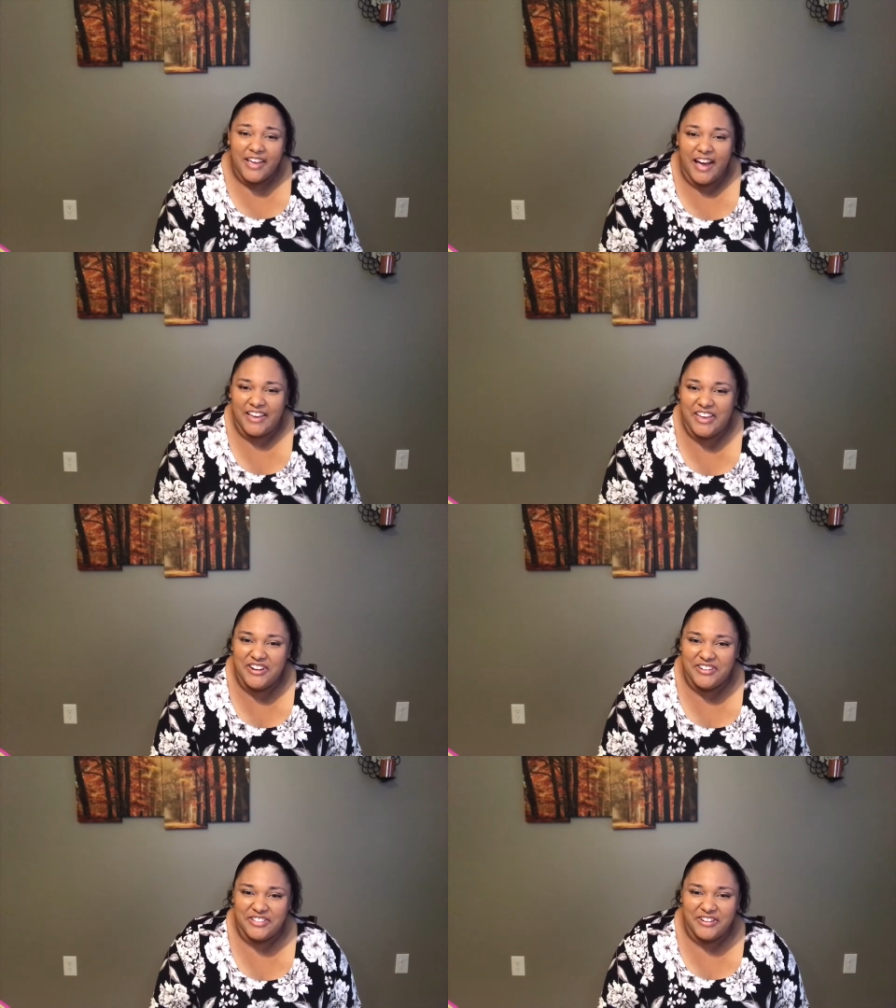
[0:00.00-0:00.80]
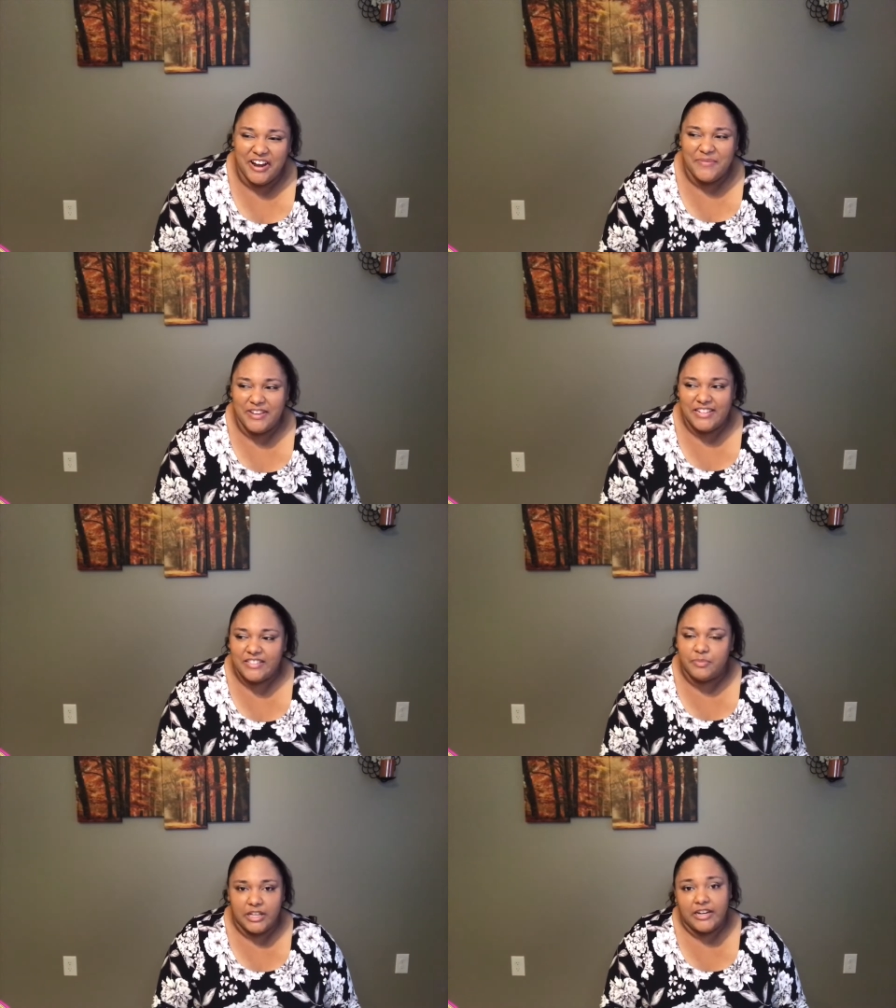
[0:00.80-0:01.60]
I can describe it is
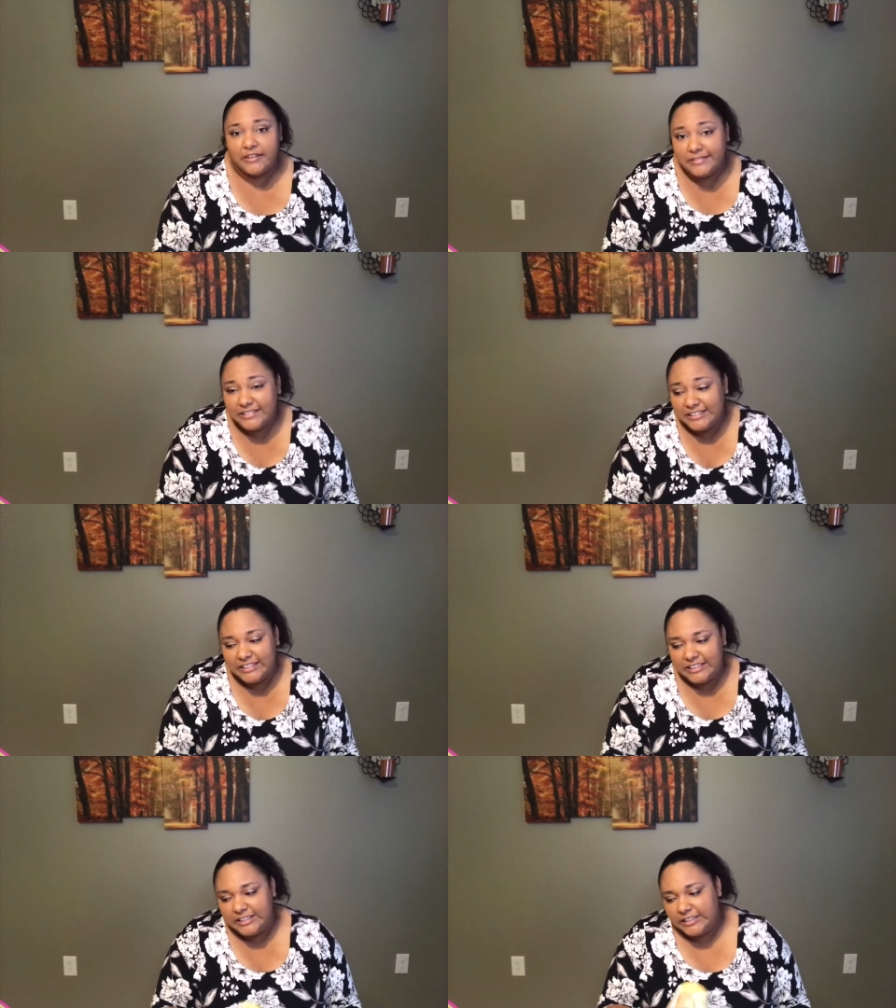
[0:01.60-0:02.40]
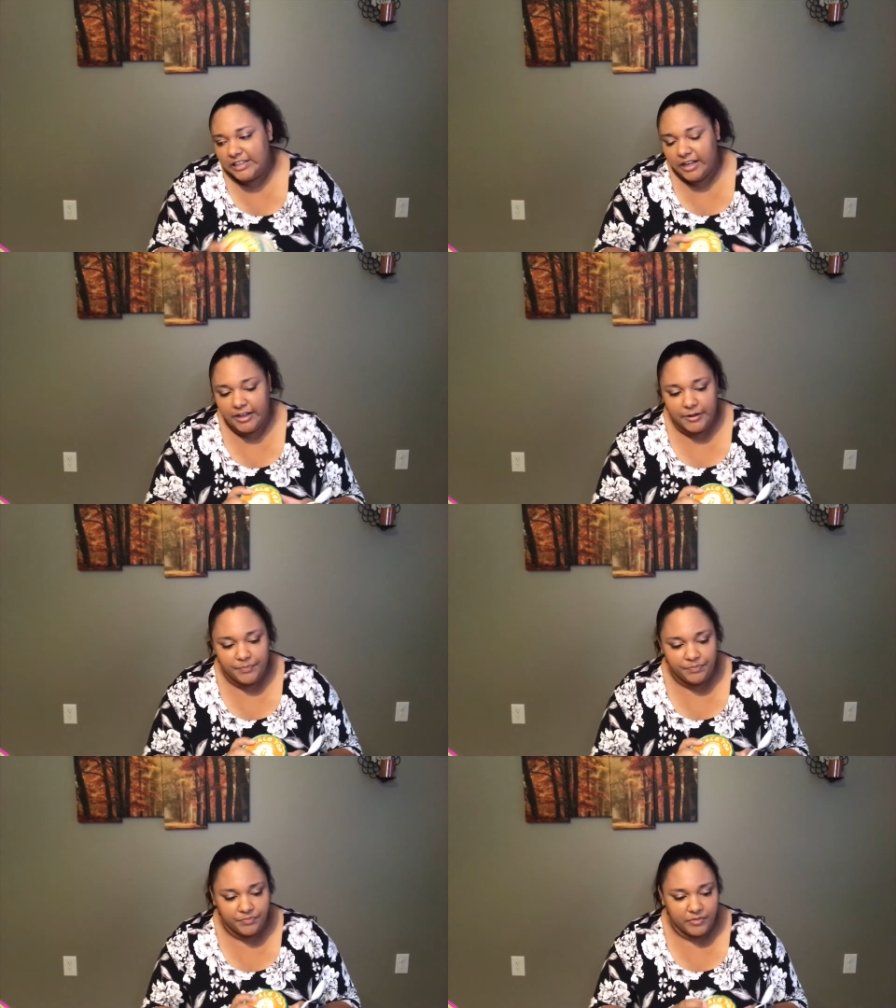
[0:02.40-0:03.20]
Play-Doh.
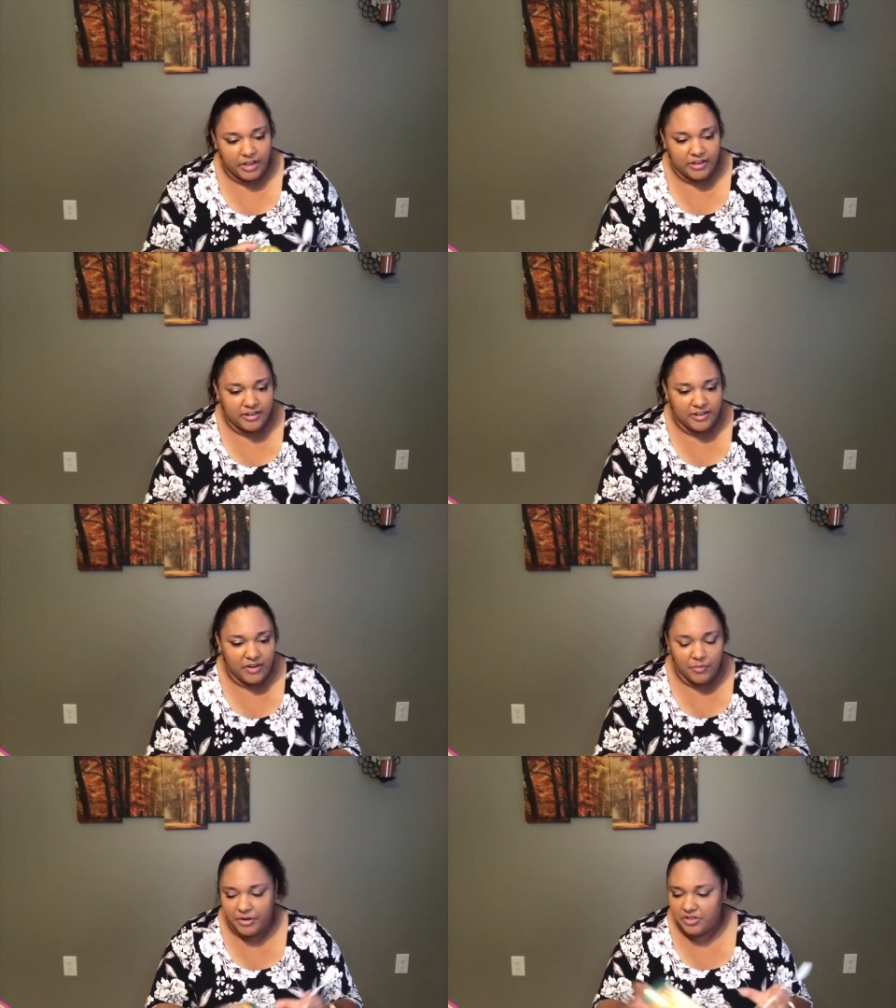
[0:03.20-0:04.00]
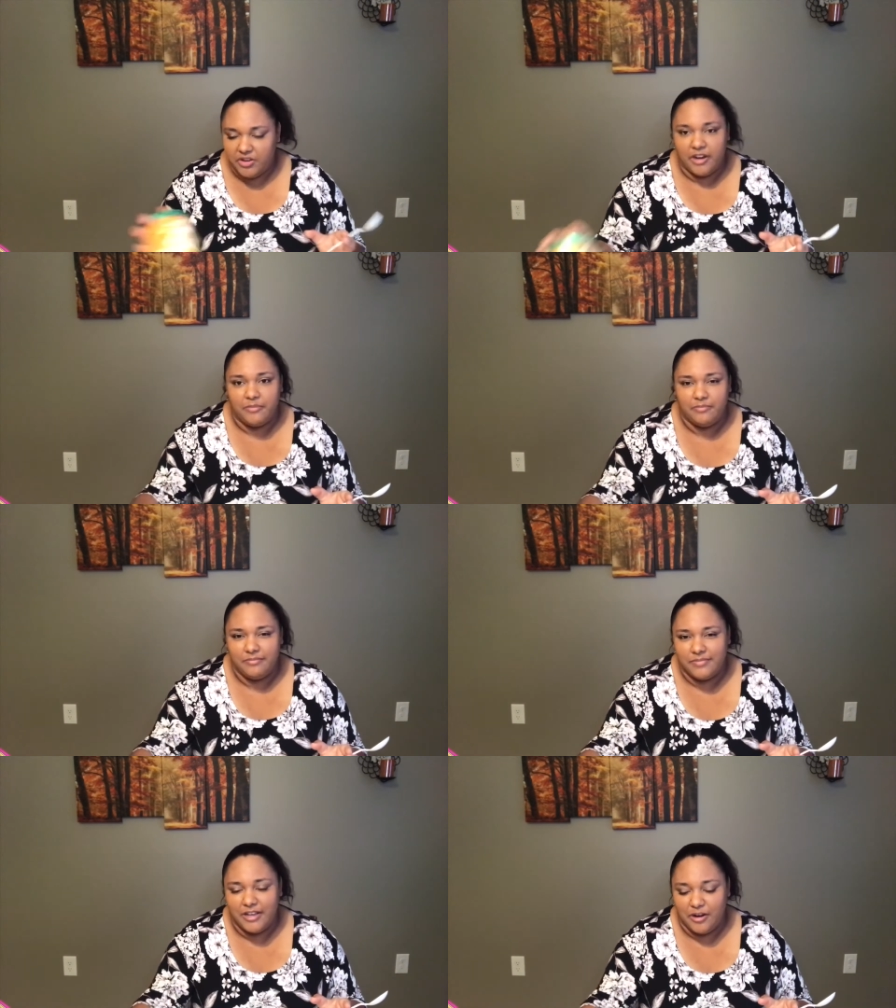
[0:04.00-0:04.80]
Um, and everybody's tried.
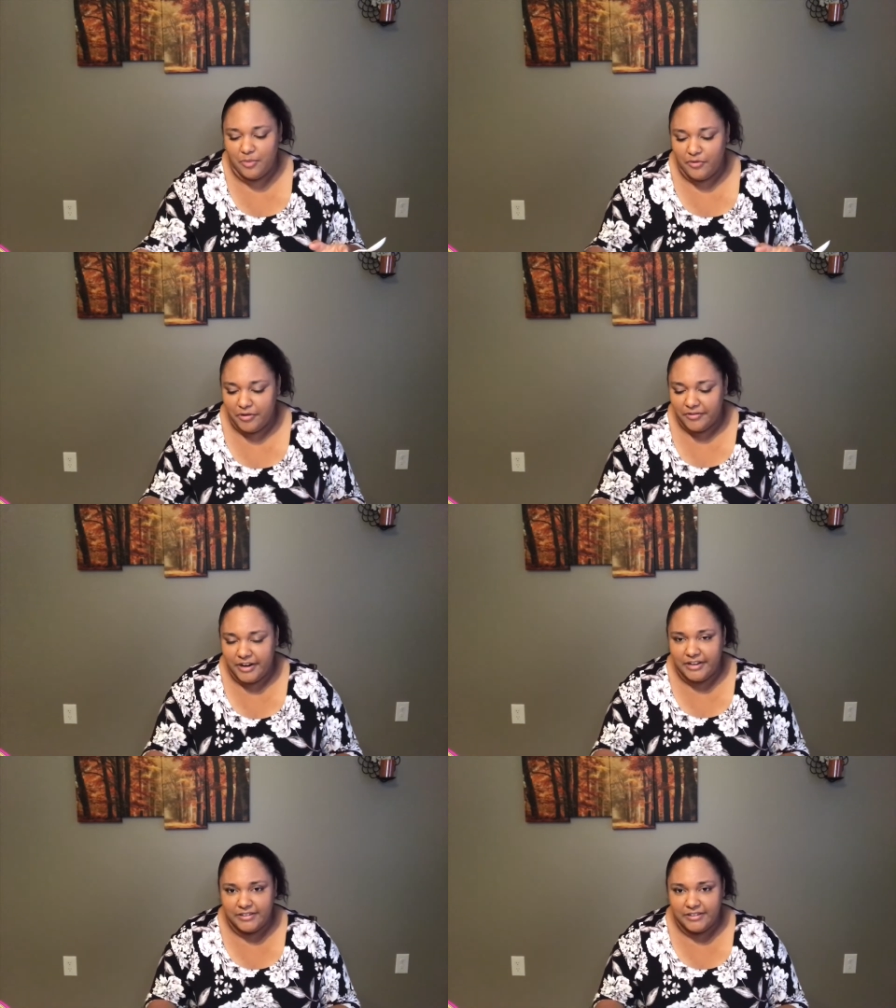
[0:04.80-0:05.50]
Play-Doh before, right?